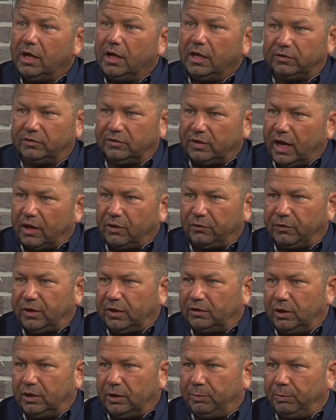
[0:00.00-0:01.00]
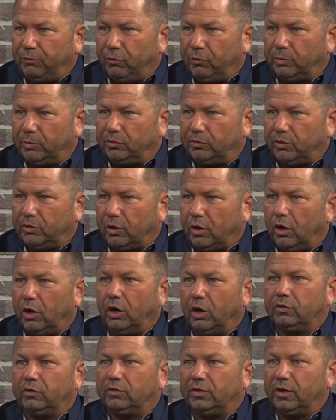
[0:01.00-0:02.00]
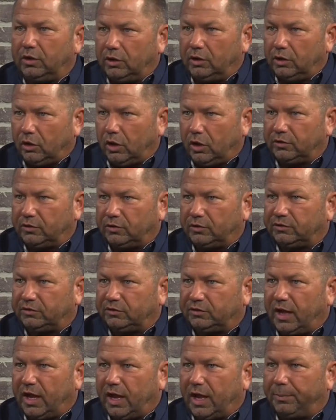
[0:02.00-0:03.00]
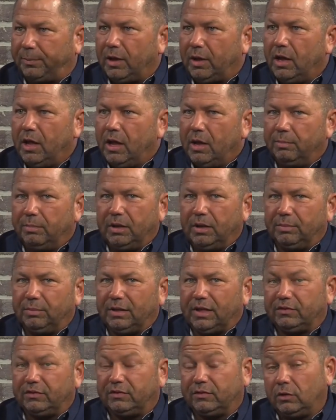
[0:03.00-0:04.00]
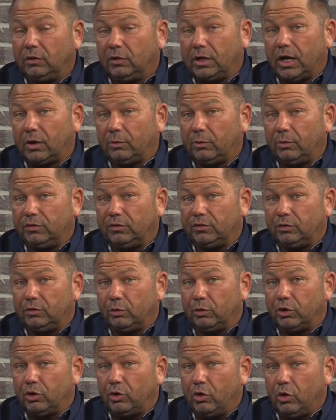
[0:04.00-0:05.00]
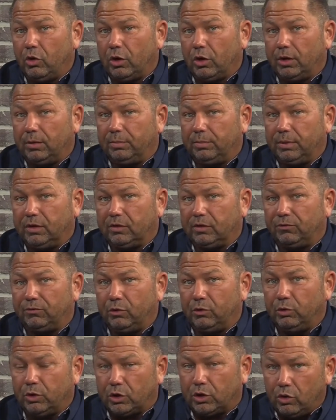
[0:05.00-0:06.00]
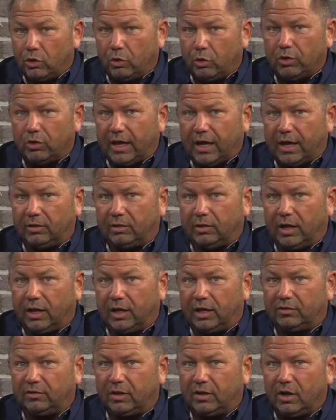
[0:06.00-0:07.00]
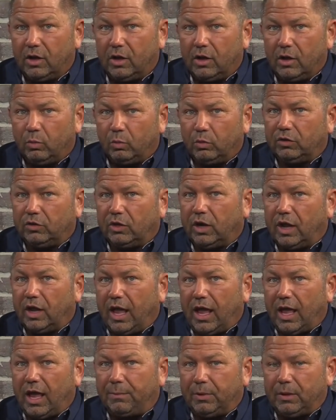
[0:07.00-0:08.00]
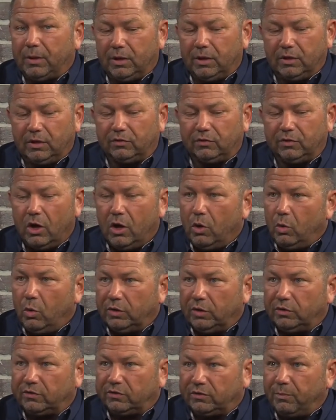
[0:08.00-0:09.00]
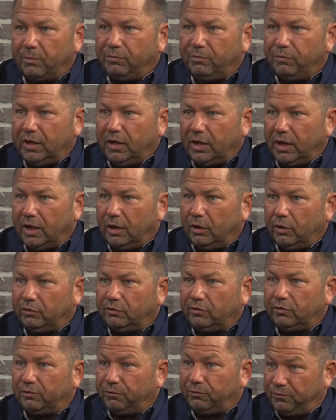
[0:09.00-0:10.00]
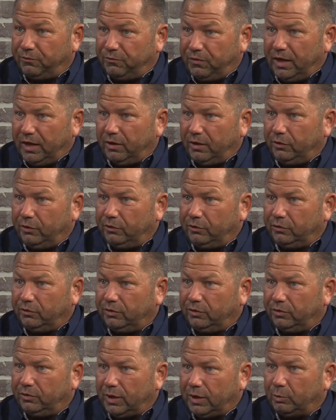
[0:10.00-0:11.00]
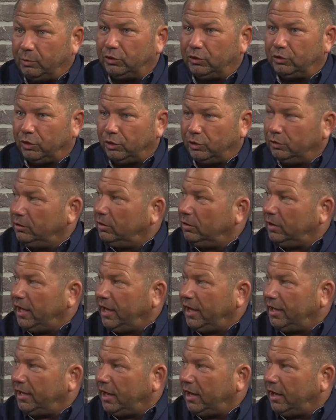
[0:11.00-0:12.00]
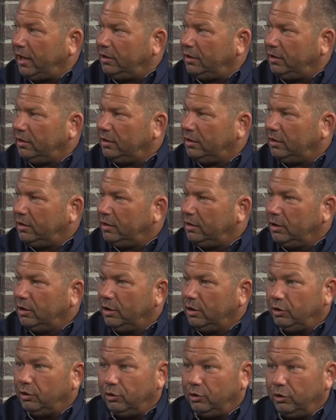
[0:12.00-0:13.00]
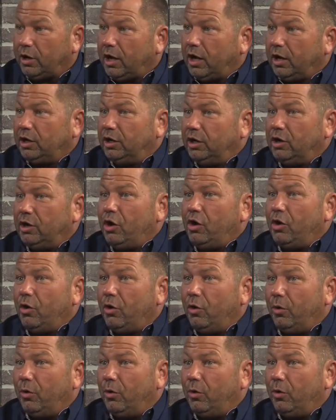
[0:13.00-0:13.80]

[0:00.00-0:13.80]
It's not affecting the performance of the car. It's not going to cause it to stop. But that's still not a reason to ignore it, because if you ignore that light, what's going to happen is when something else fails that would turn the light on, you're not going to know.